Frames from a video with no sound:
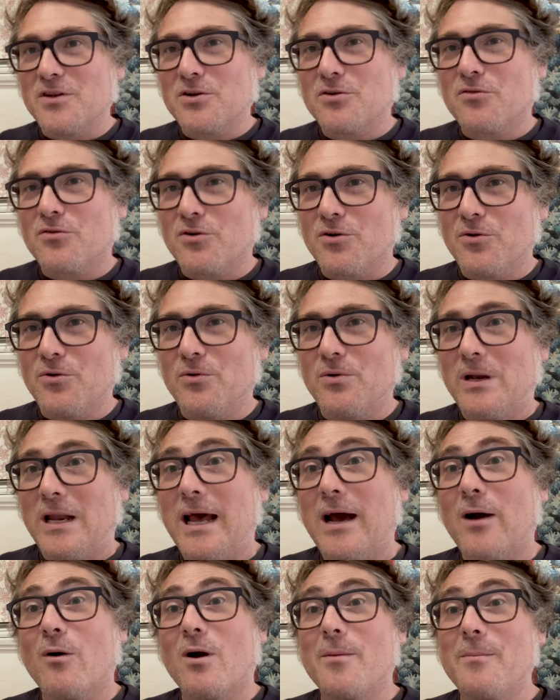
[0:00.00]
crew
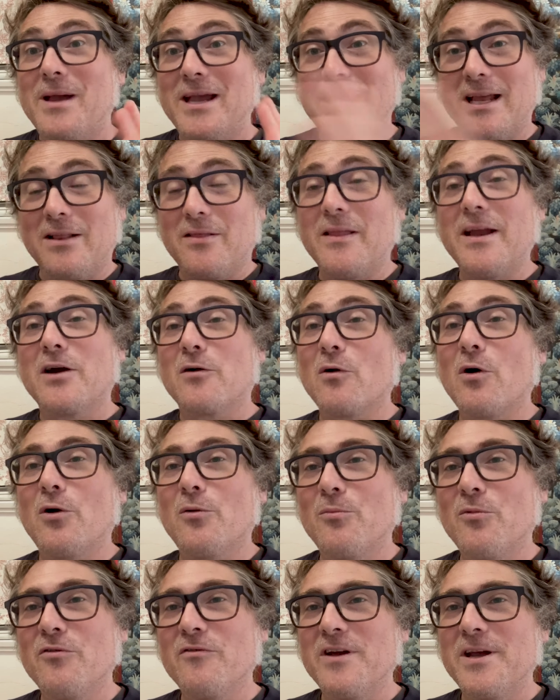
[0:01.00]
now are making their
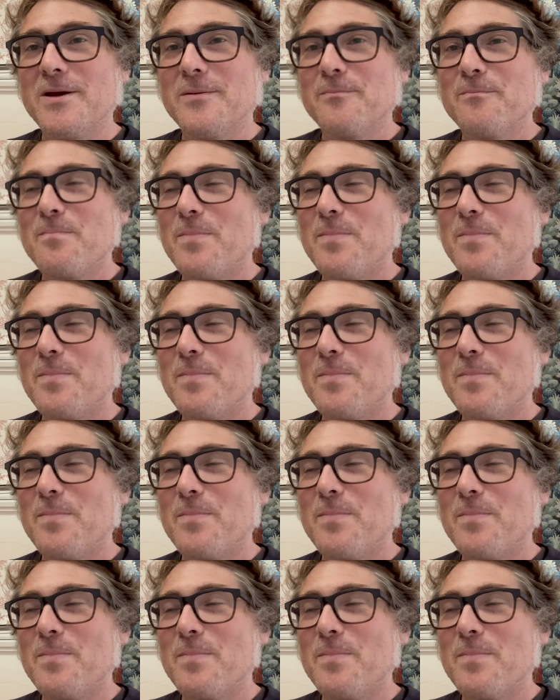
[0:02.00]
own movie.